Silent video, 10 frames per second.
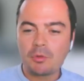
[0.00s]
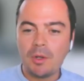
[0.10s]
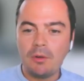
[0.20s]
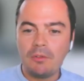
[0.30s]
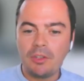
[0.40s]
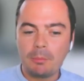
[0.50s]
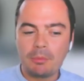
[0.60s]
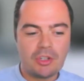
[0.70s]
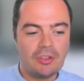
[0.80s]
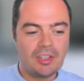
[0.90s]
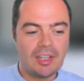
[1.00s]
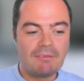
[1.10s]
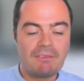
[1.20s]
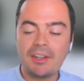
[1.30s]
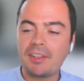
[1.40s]
much, Will, for the opportunity,
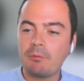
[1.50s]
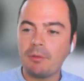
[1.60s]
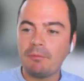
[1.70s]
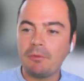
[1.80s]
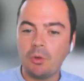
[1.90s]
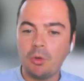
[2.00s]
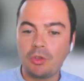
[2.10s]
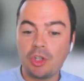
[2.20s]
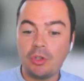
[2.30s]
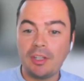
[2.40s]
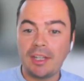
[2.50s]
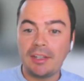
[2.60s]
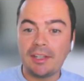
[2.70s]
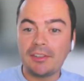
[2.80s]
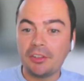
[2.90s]
and thanks everyone for tuning
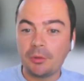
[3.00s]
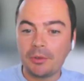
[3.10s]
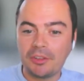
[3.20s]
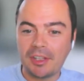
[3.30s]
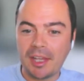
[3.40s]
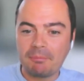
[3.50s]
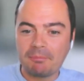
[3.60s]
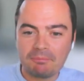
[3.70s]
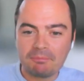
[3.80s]
in and listening to us today.